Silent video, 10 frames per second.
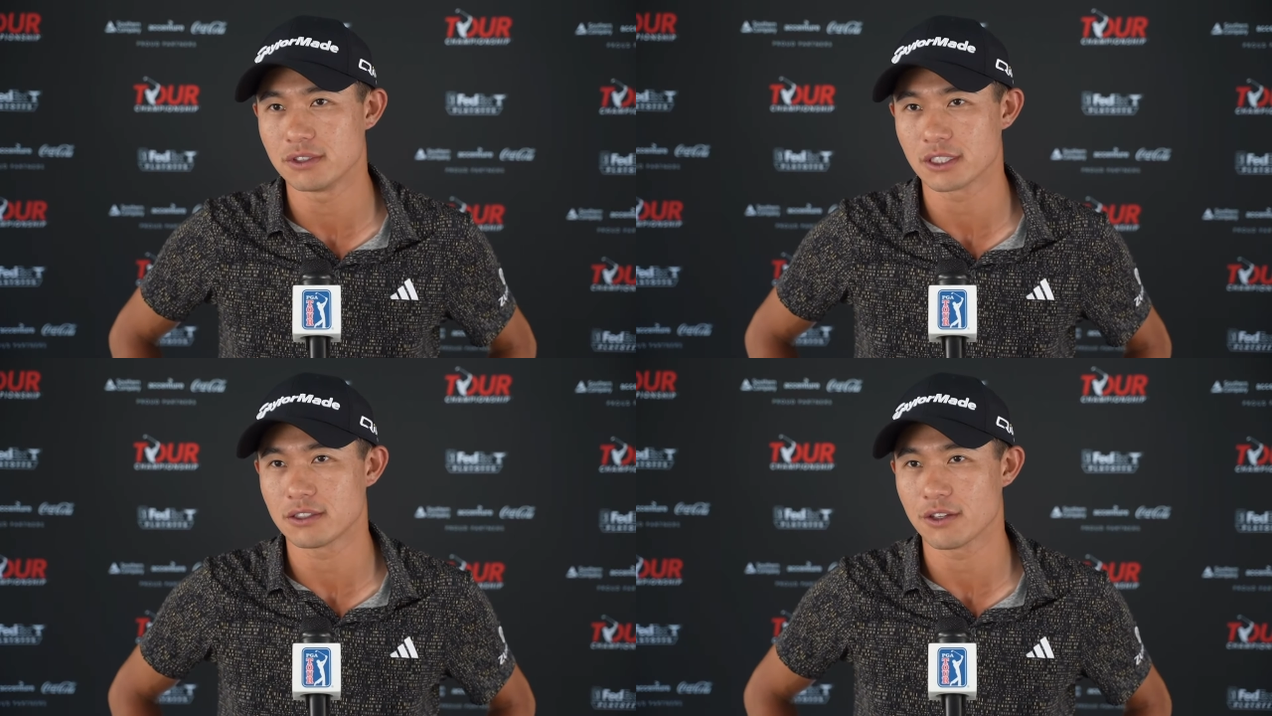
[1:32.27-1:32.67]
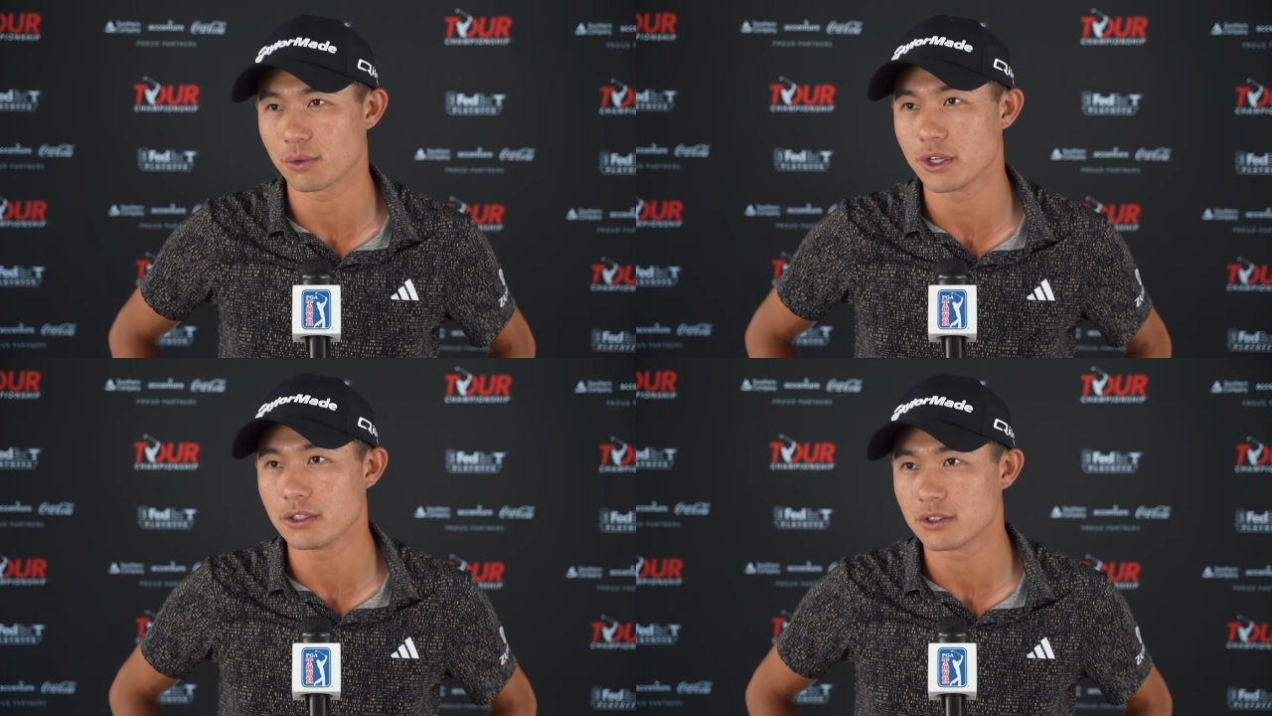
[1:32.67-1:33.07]

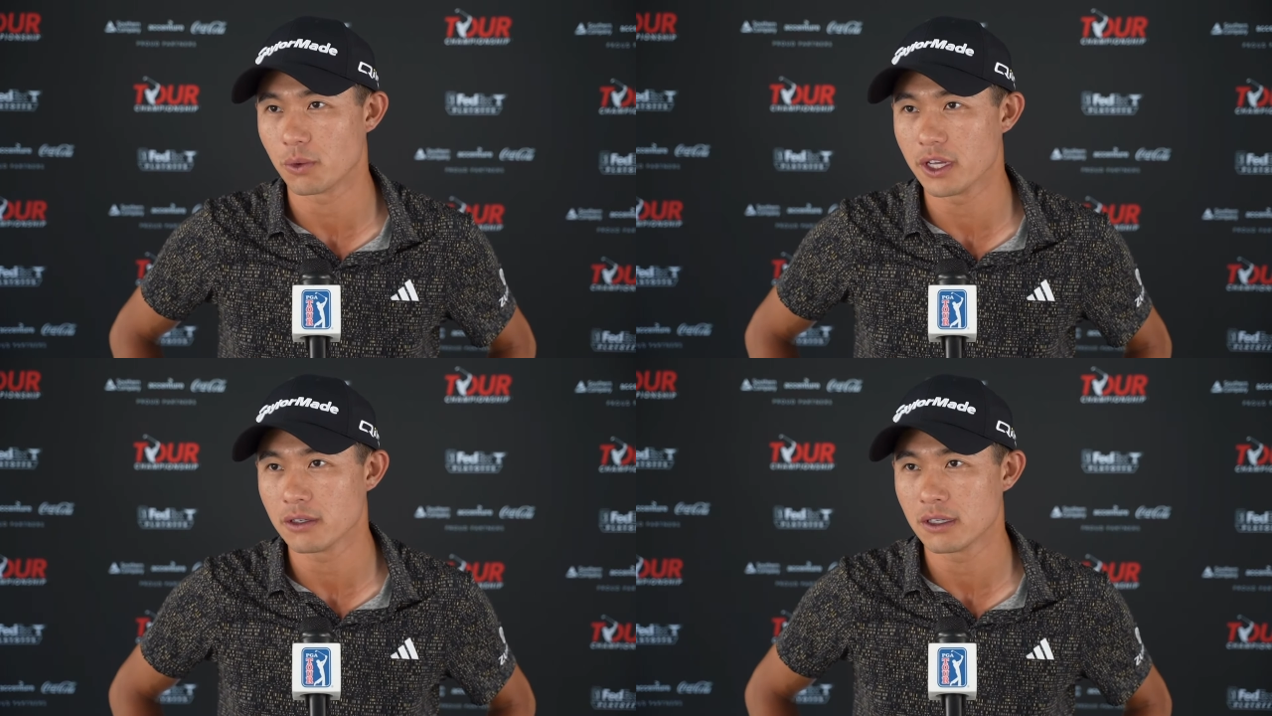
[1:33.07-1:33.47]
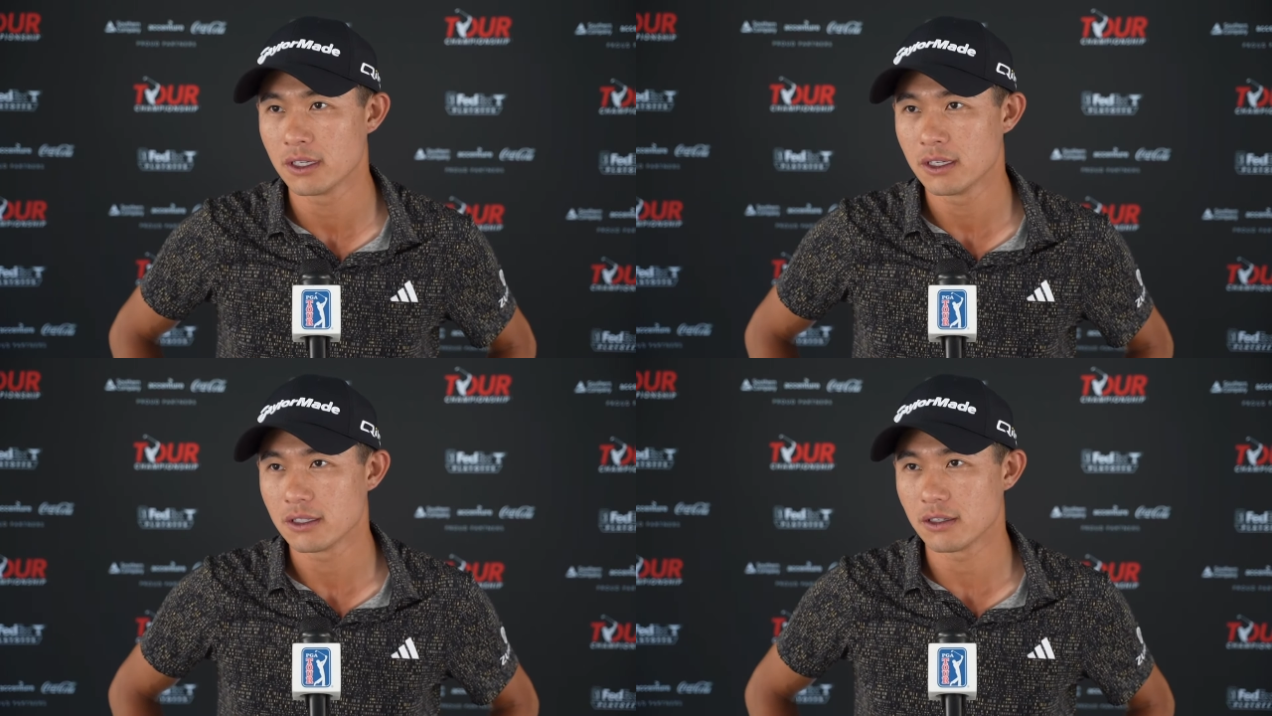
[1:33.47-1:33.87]
63s to win.
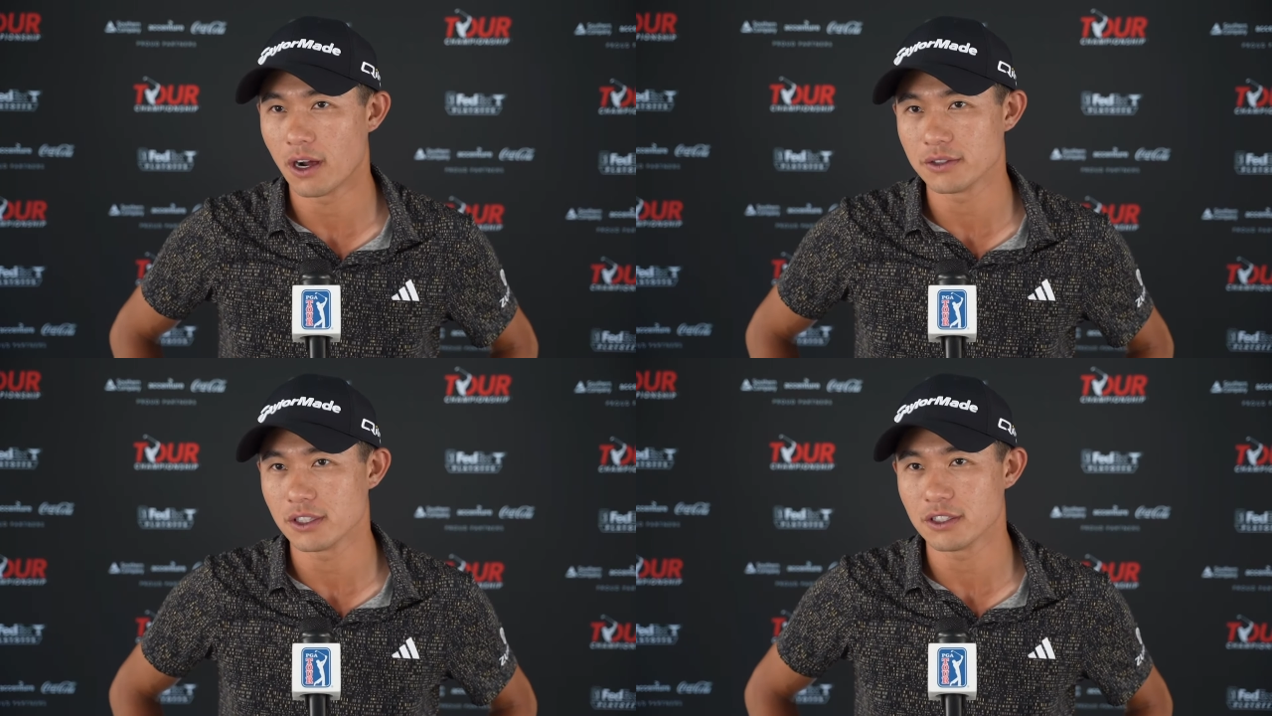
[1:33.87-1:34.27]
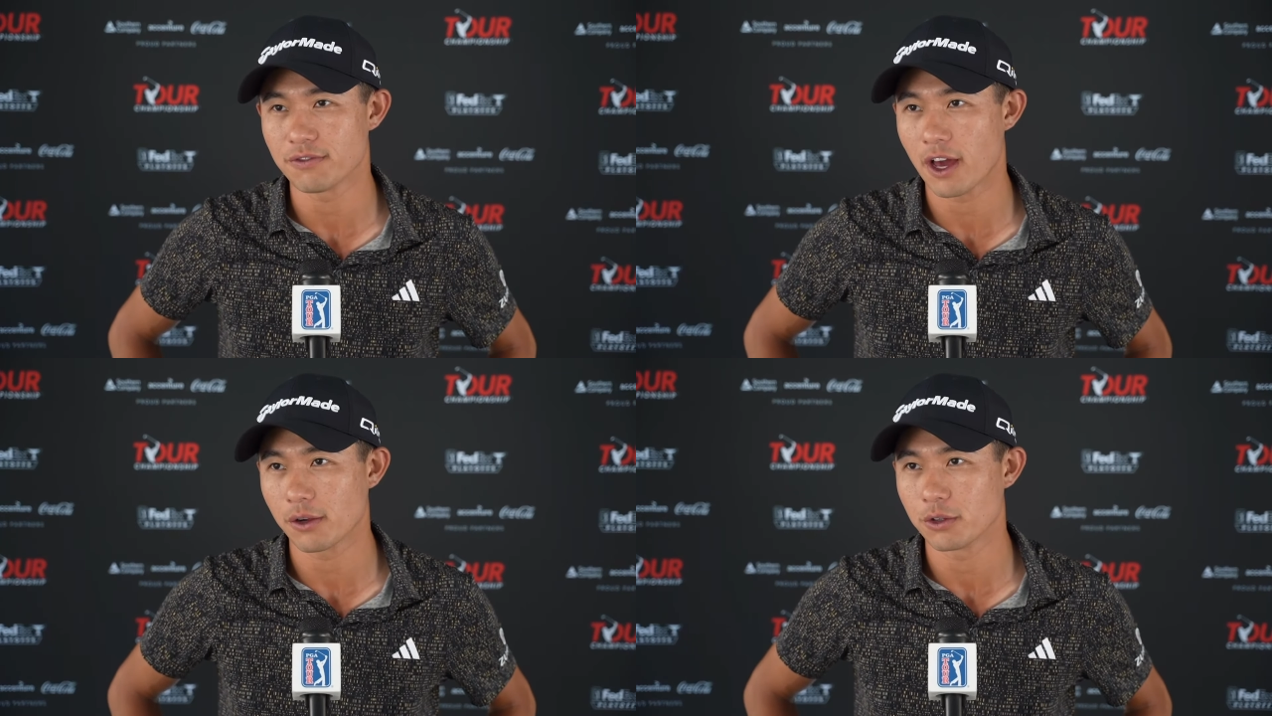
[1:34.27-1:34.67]
You know, I was in
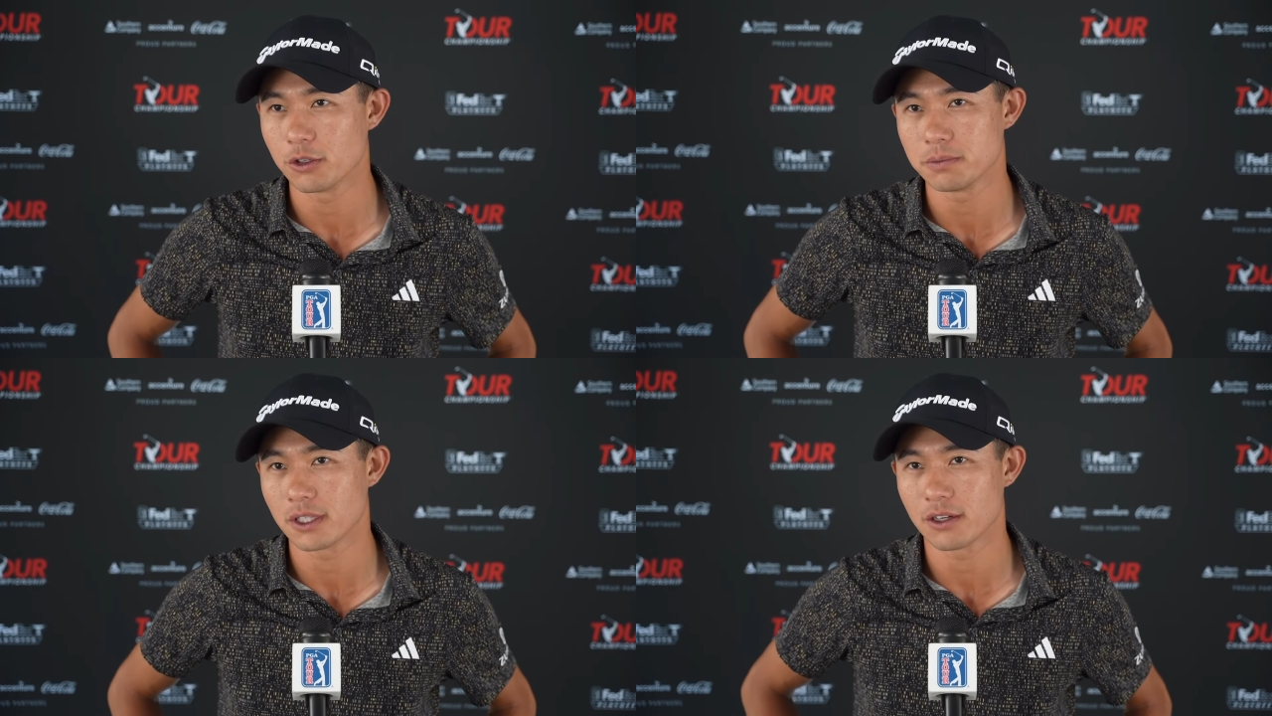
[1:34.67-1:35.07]
these final groups.